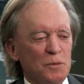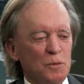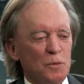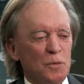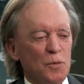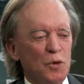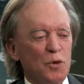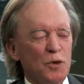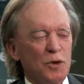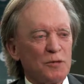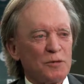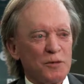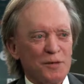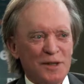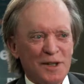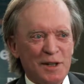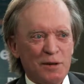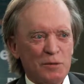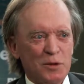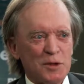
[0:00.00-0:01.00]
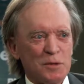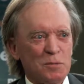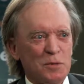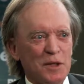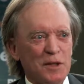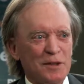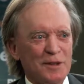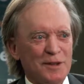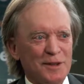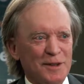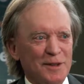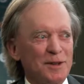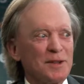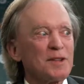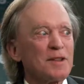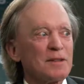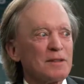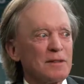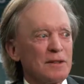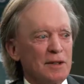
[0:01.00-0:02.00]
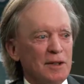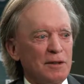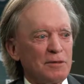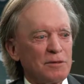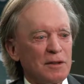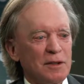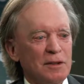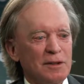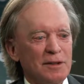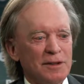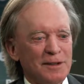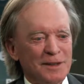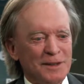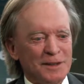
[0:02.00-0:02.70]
more from that respect than even,